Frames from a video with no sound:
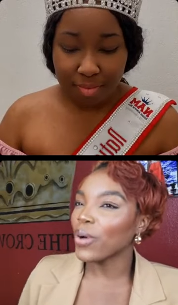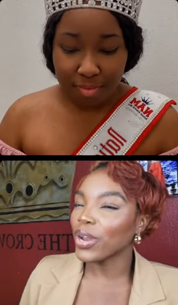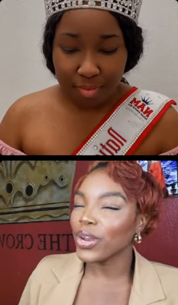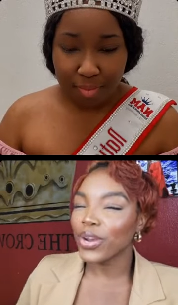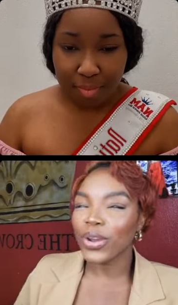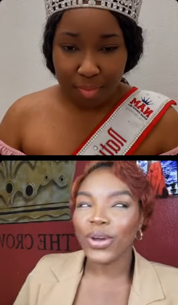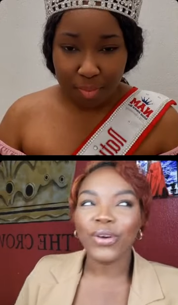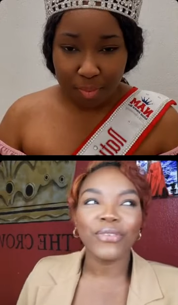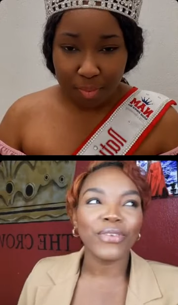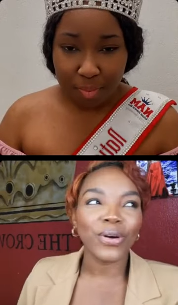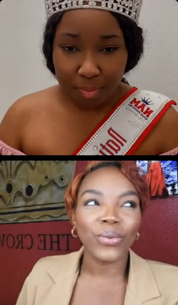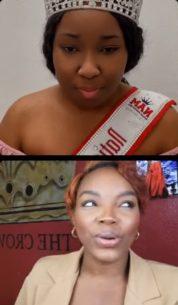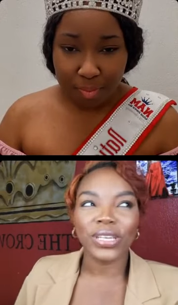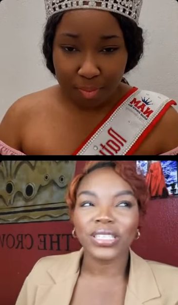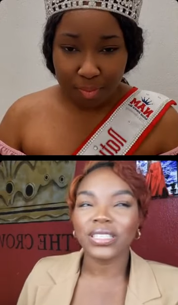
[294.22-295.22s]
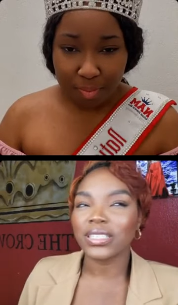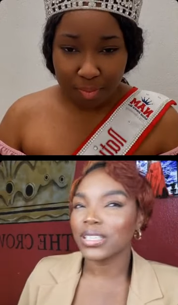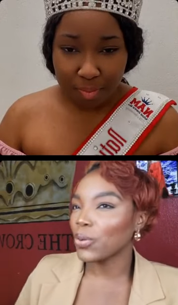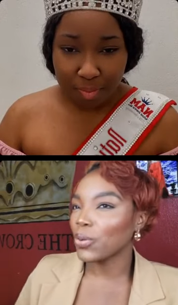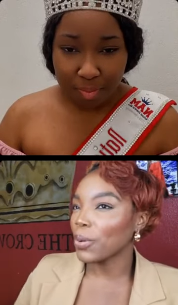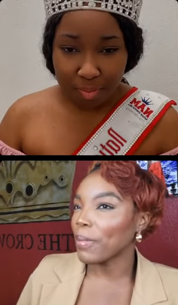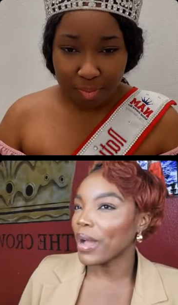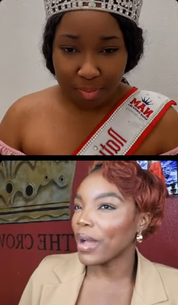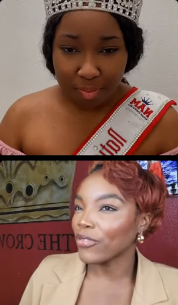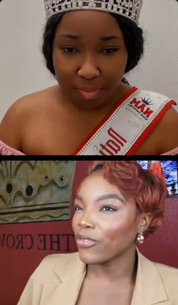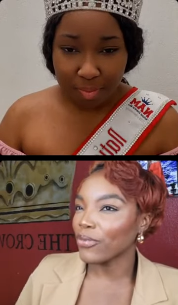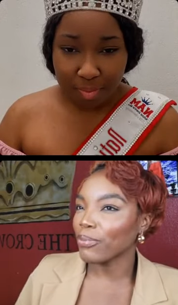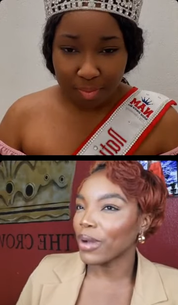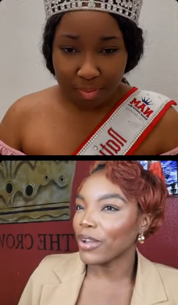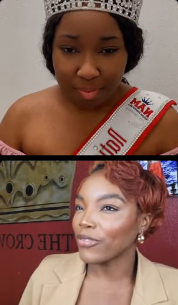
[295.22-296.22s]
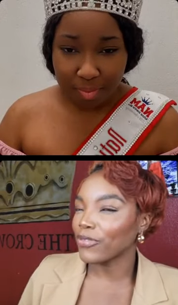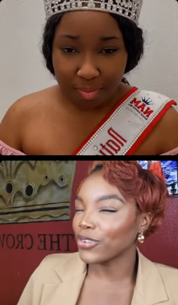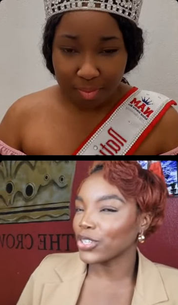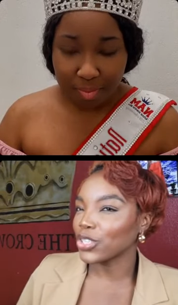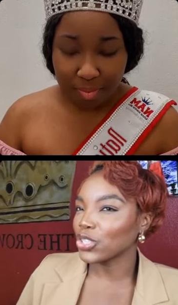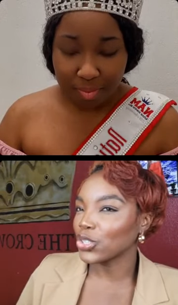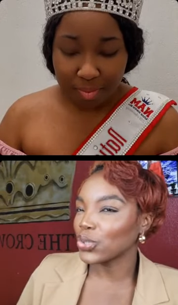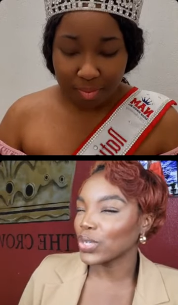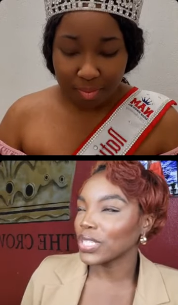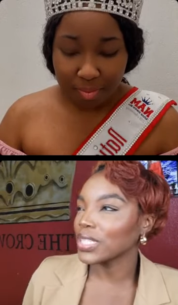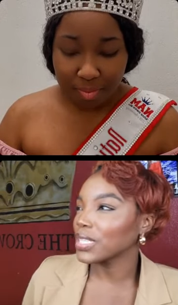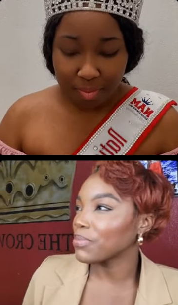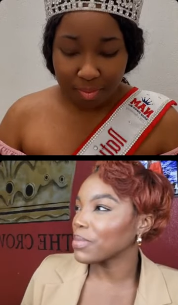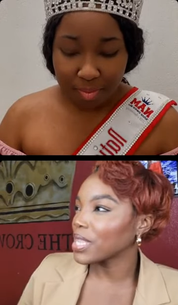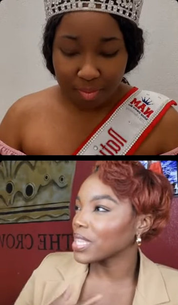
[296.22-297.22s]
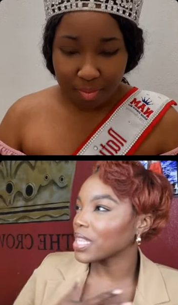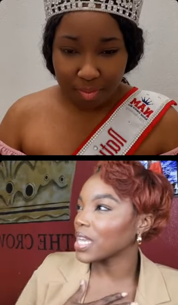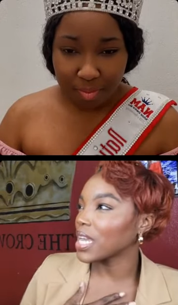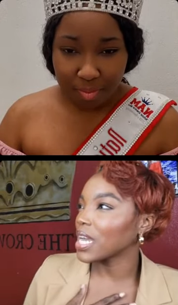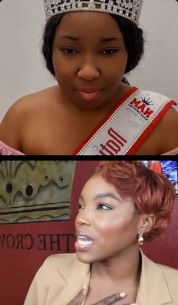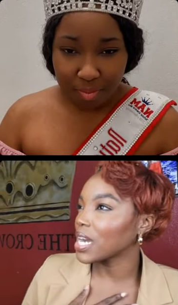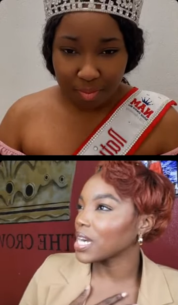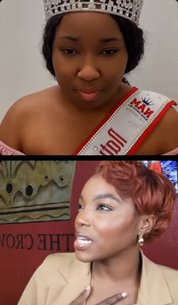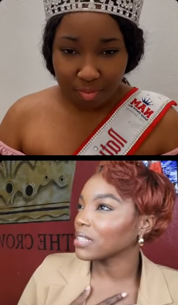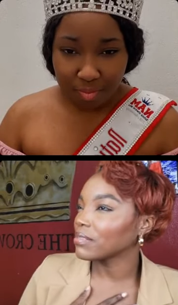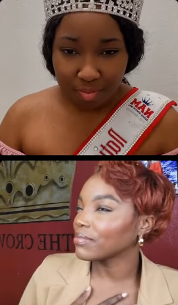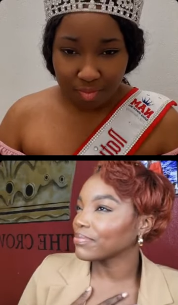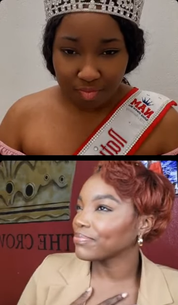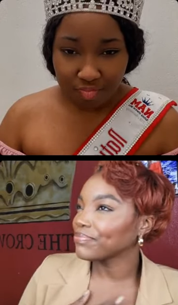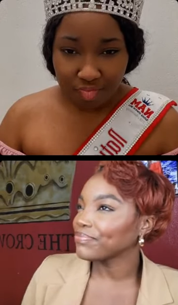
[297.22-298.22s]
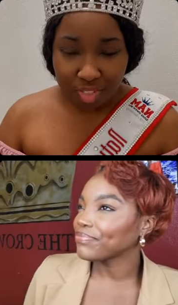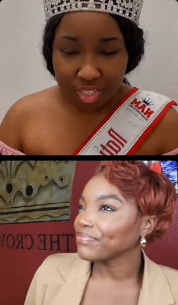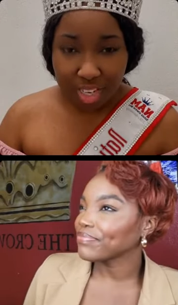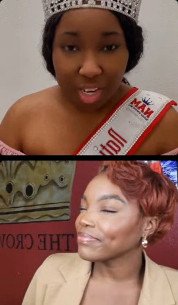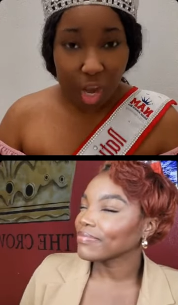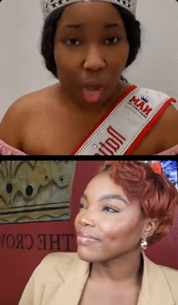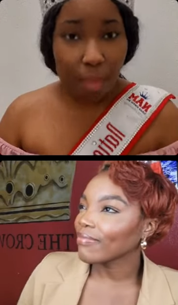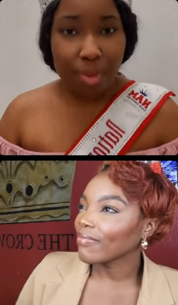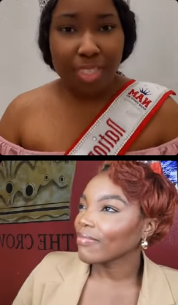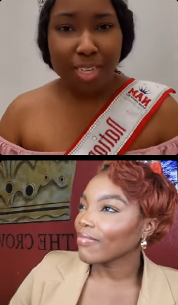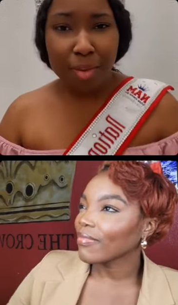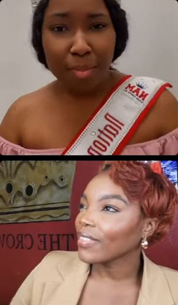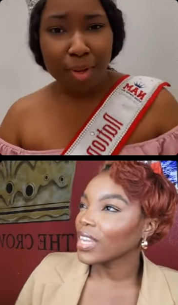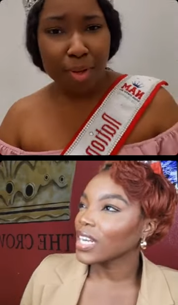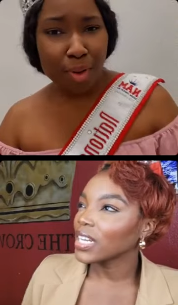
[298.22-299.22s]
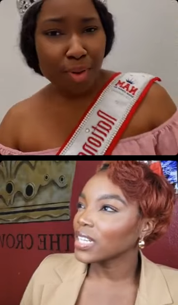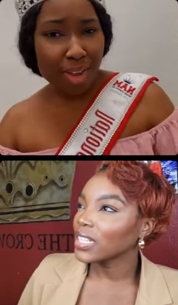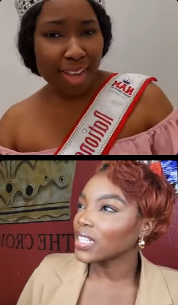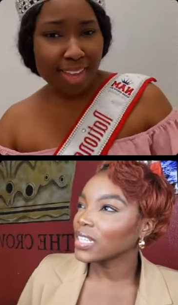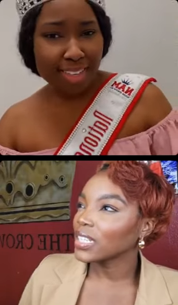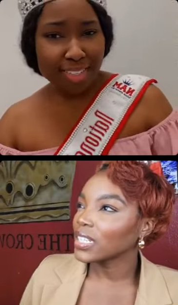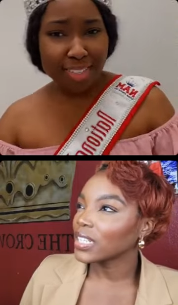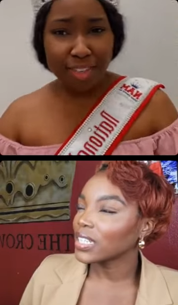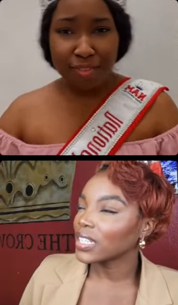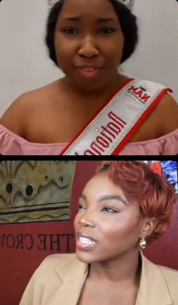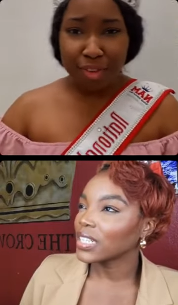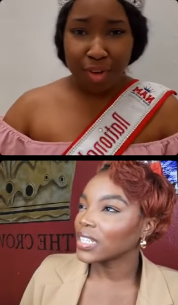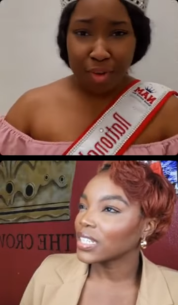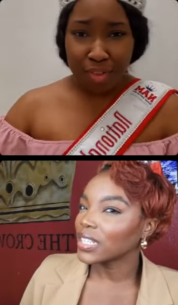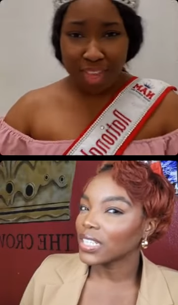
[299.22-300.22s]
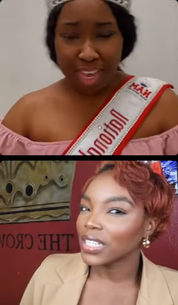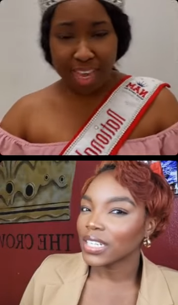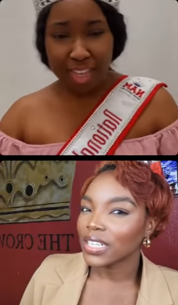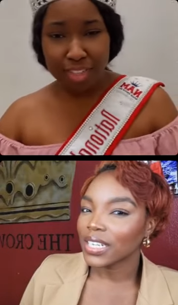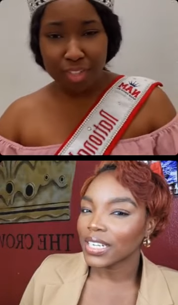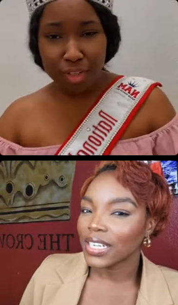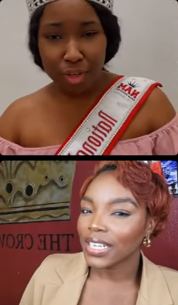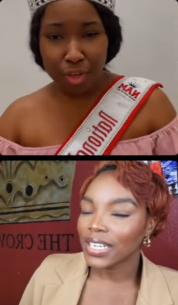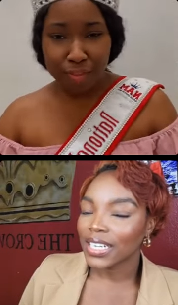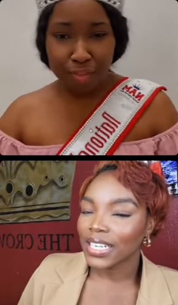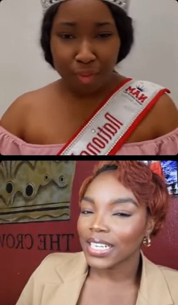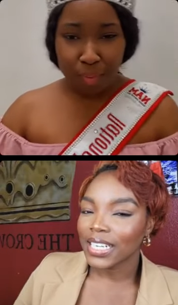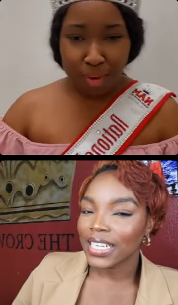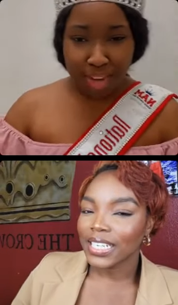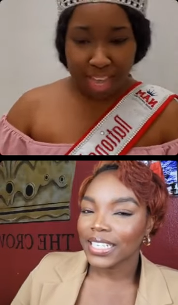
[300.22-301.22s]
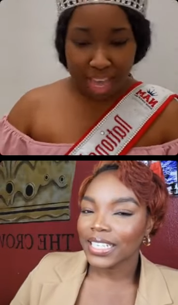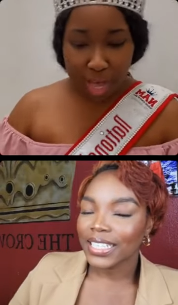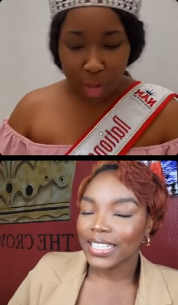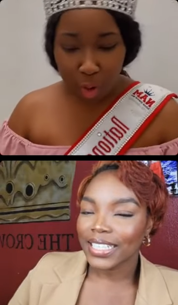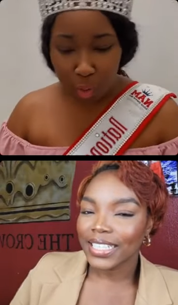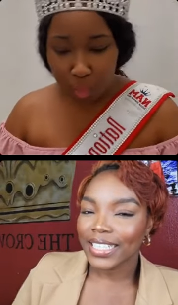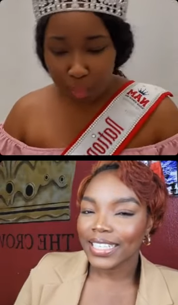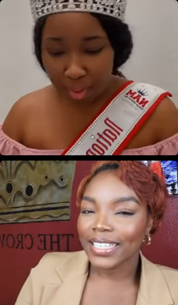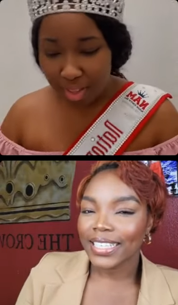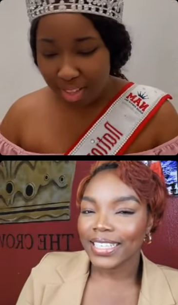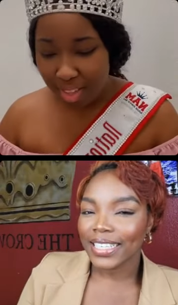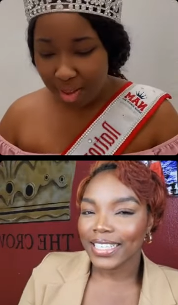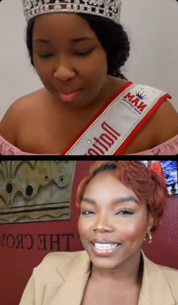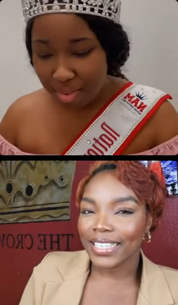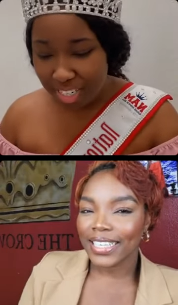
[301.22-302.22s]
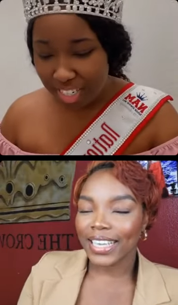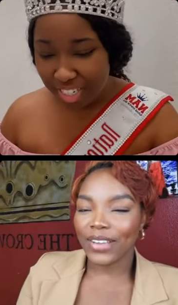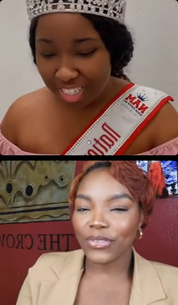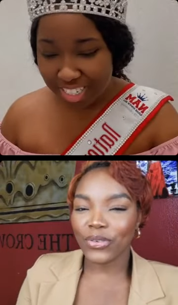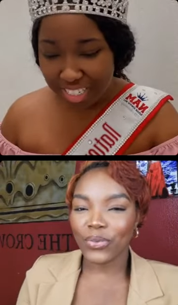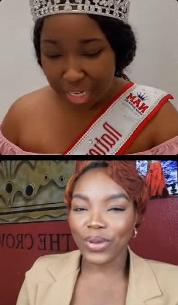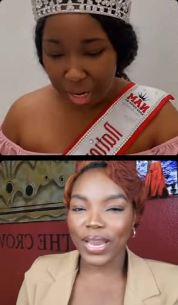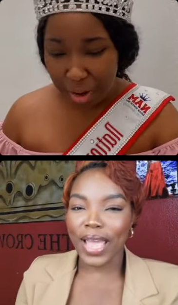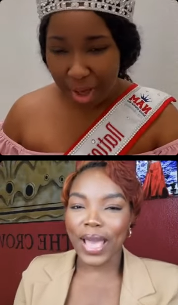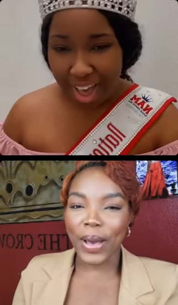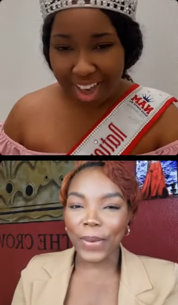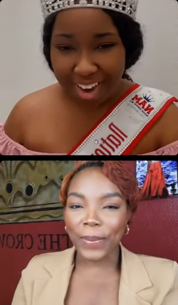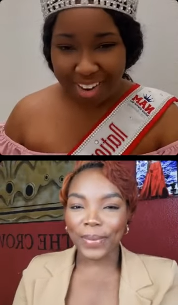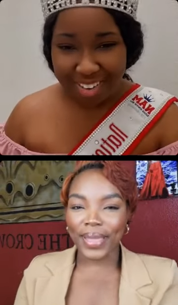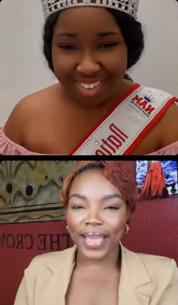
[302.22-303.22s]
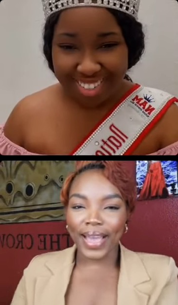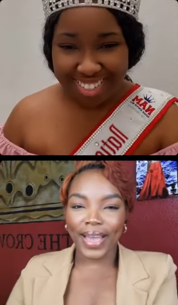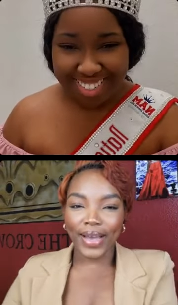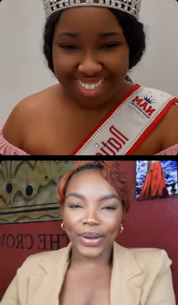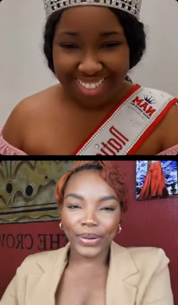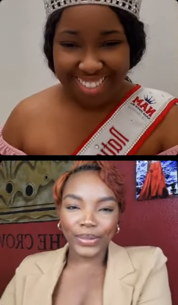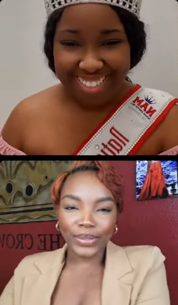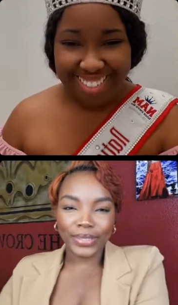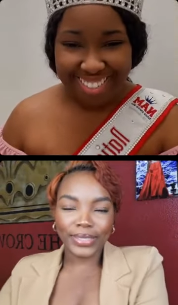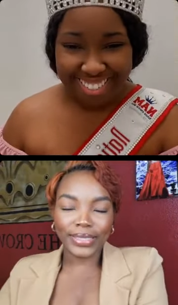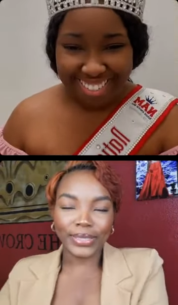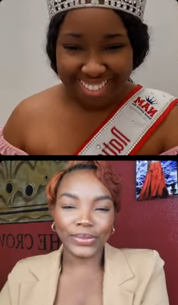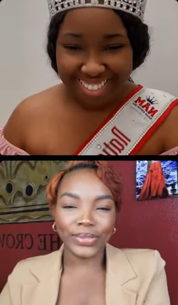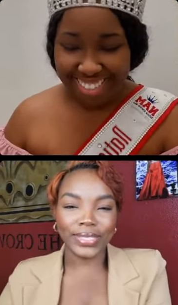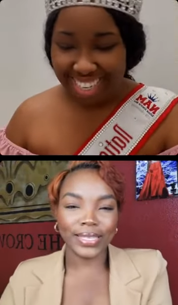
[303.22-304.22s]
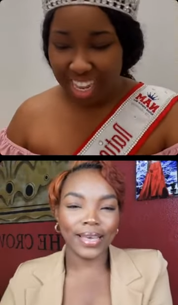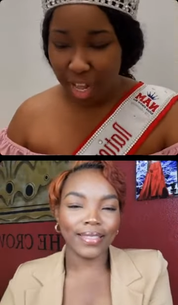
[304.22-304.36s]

Speaker 1: wanted to know if I want to stick with my my first choice. Let me think comment down below, guys, if
Speaker 2: you know the answer, if you want to help. If you want to help me out. Who okay.